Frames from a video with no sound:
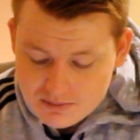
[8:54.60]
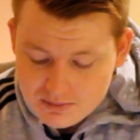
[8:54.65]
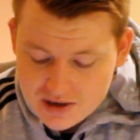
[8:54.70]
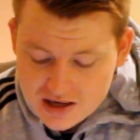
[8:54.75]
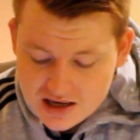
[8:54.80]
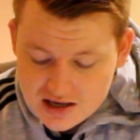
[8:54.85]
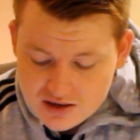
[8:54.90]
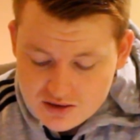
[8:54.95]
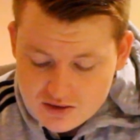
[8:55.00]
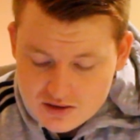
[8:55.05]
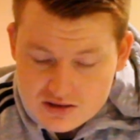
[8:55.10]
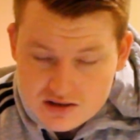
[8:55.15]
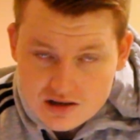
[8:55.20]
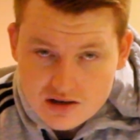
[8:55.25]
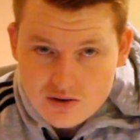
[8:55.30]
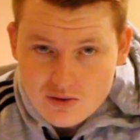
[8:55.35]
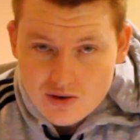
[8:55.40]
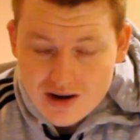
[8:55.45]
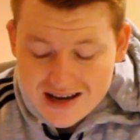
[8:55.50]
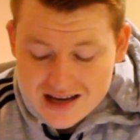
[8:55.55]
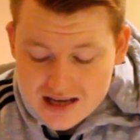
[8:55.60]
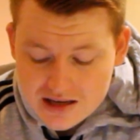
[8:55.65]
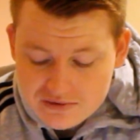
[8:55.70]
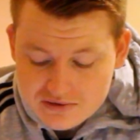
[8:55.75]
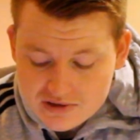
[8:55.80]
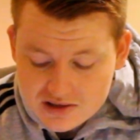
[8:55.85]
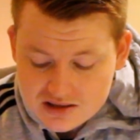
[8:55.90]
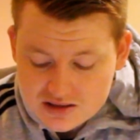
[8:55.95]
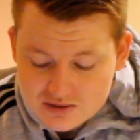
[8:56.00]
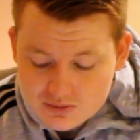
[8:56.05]
Betting odds are quite
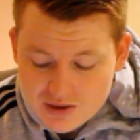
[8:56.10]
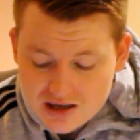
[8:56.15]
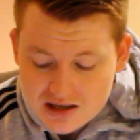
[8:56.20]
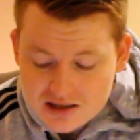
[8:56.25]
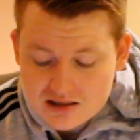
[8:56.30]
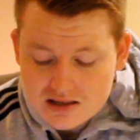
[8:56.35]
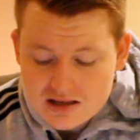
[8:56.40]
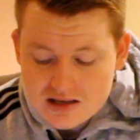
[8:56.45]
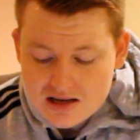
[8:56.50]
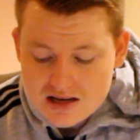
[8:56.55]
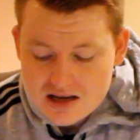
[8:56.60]
even as well.